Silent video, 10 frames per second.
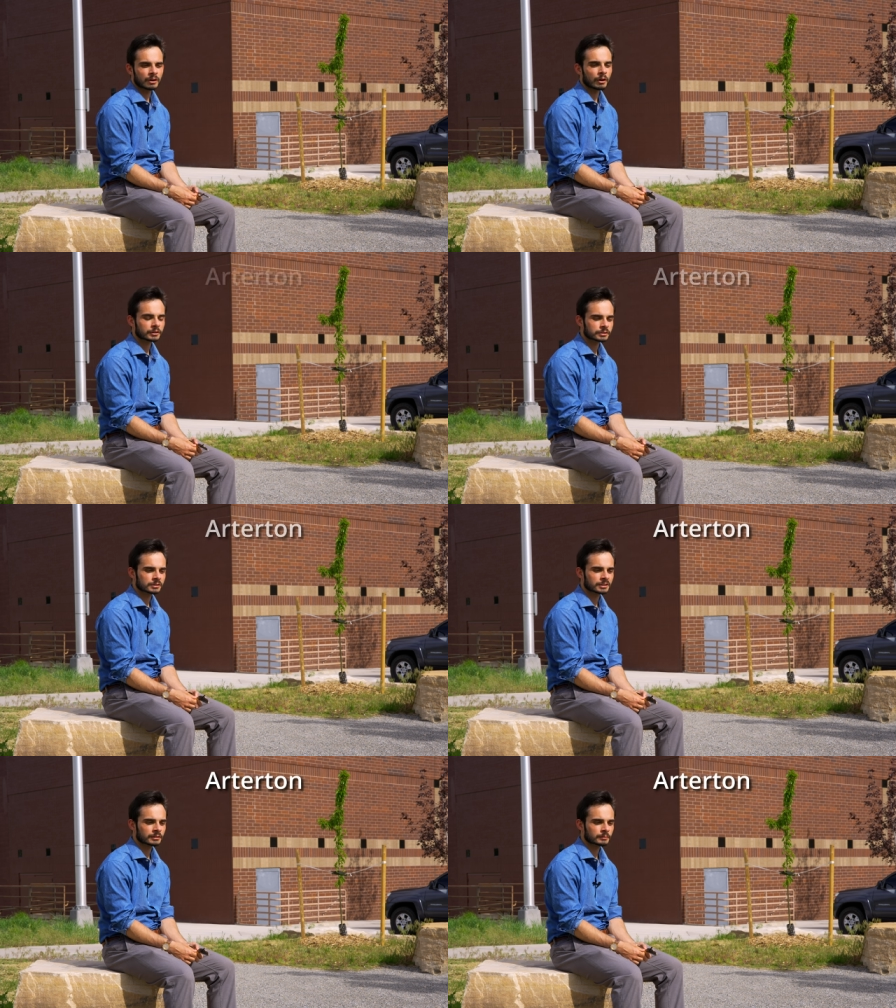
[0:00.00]

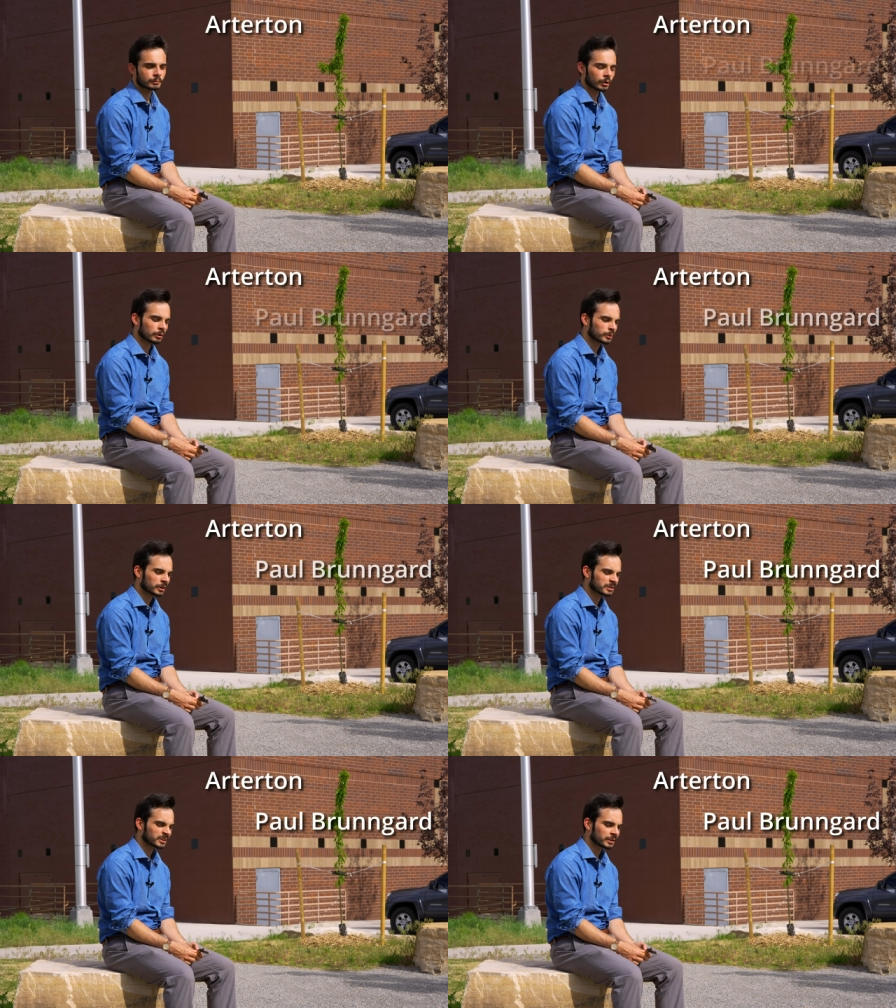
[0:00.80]
Arterton, Paul
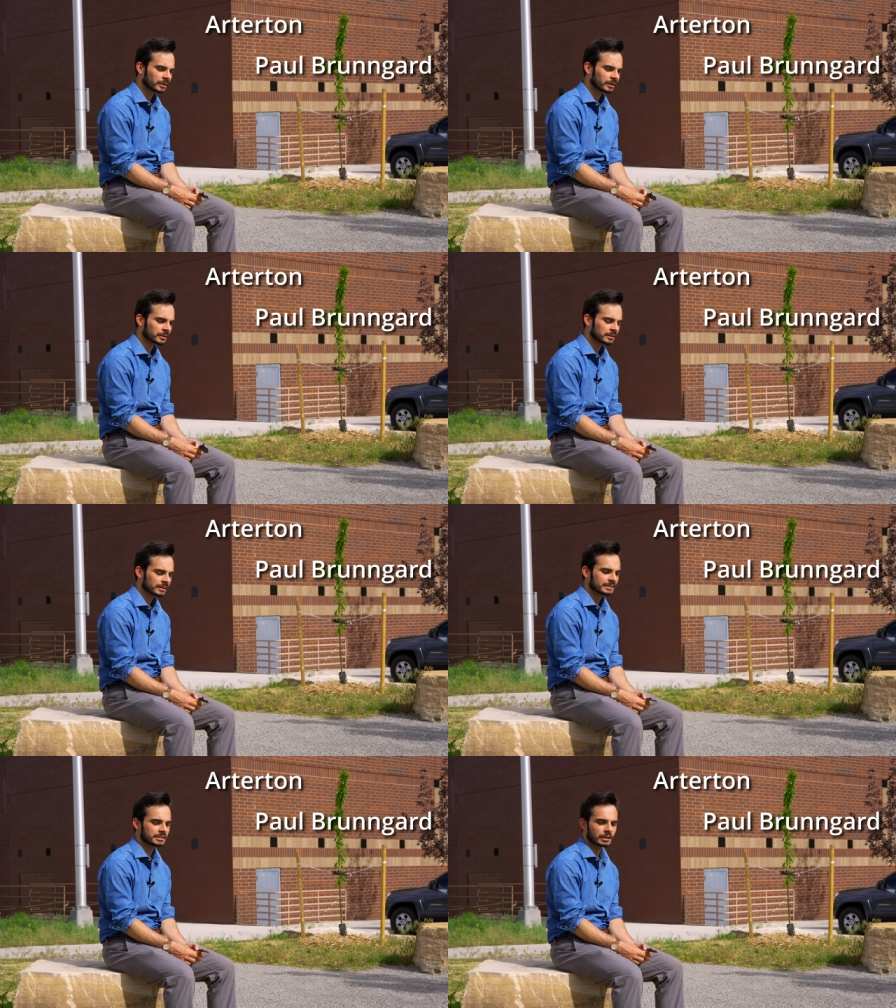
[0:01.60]
Brungard,
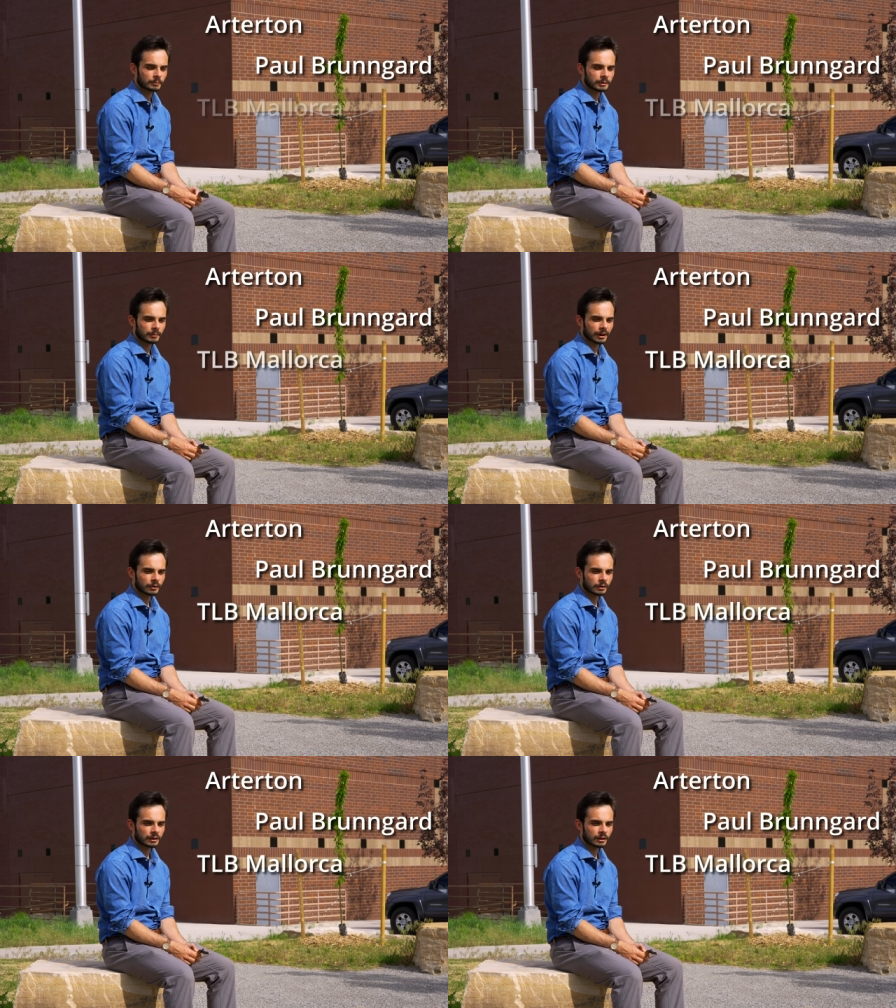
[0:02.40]
TLB
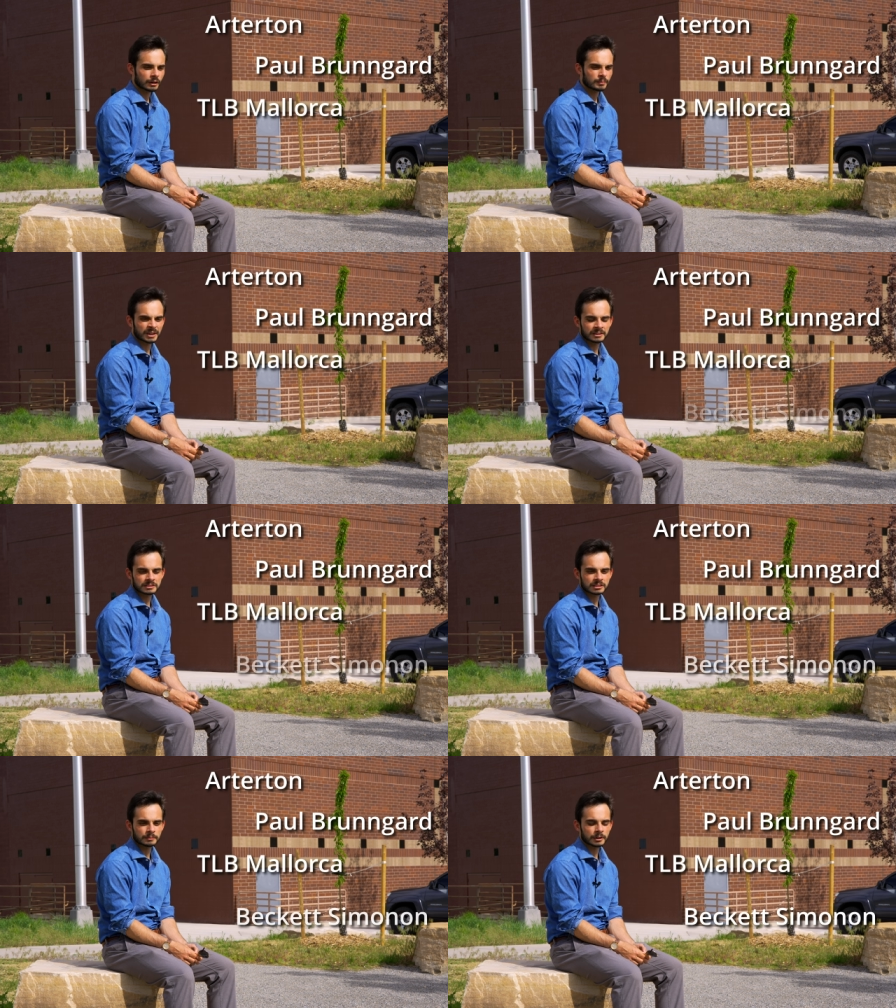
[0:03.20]
Mallorca, Beckett
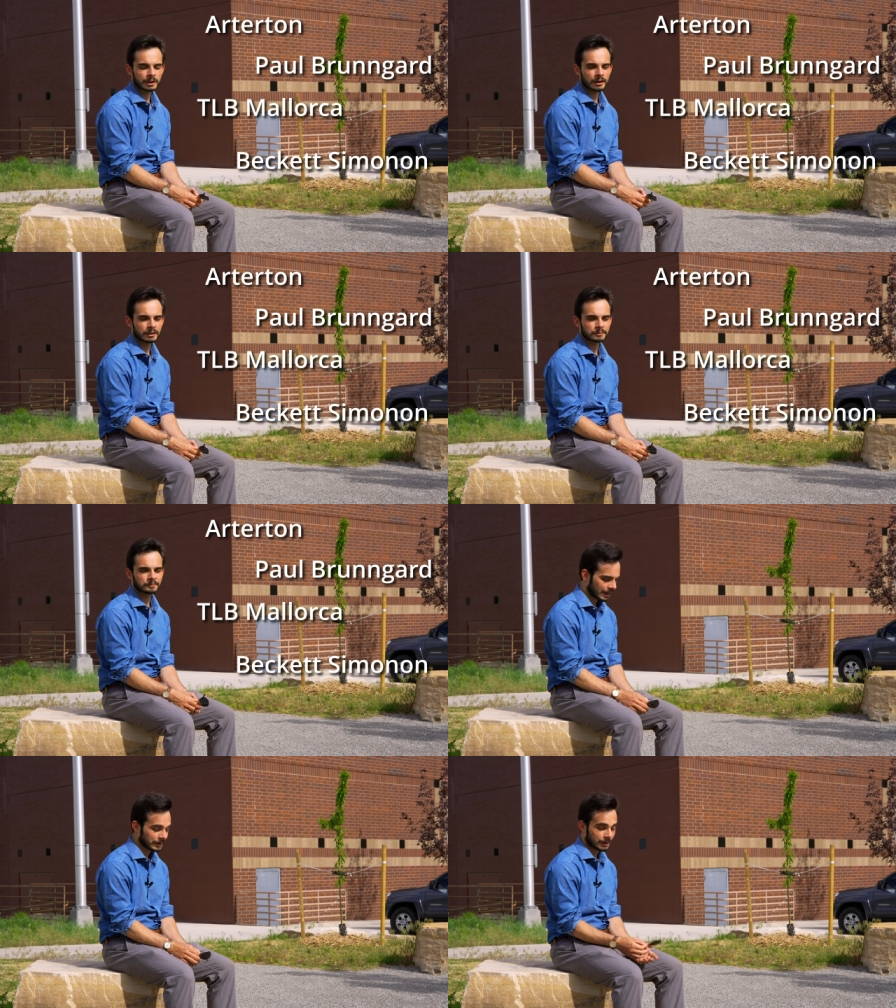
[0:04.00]
Simonon.
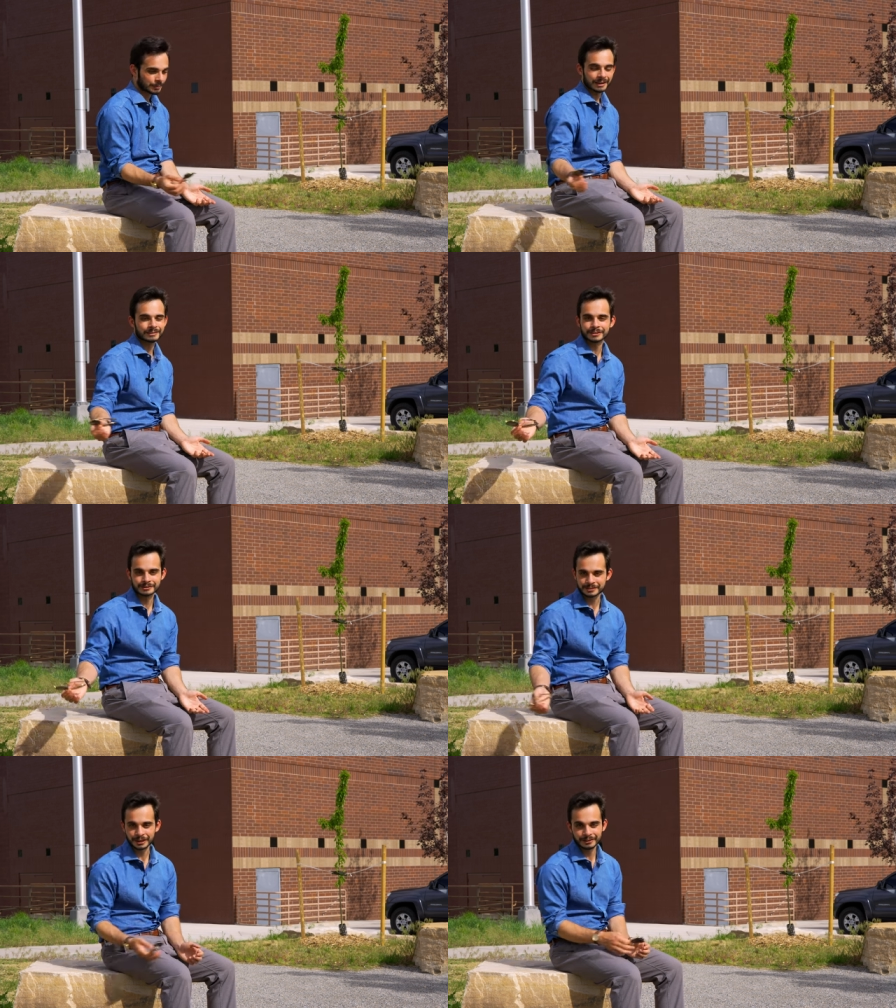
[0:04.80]
I'm not paid to
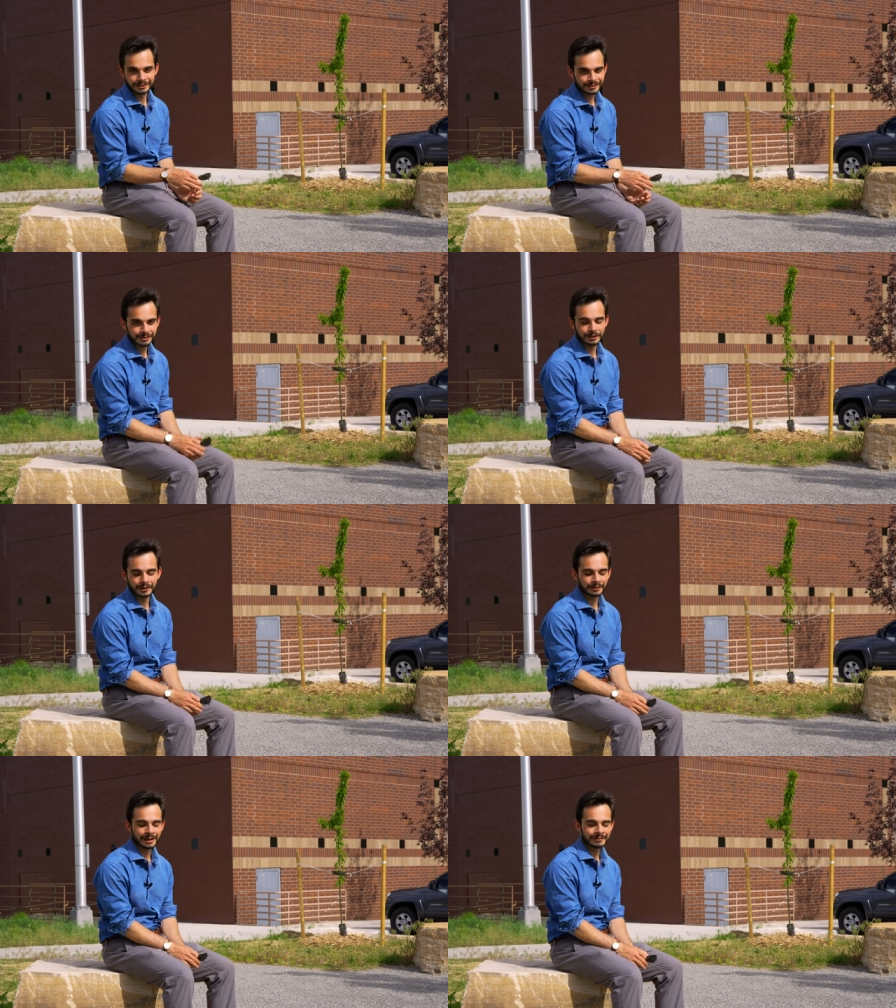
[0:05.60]
say this, you know,
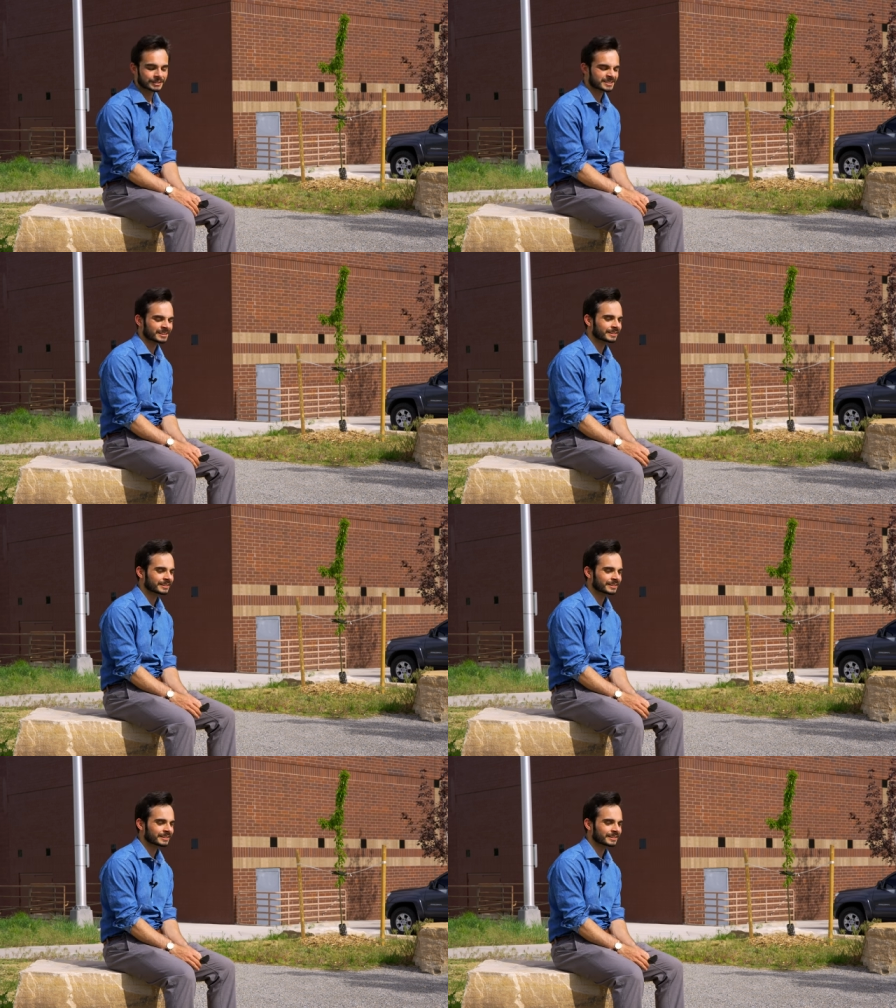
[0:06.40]
I don't have to say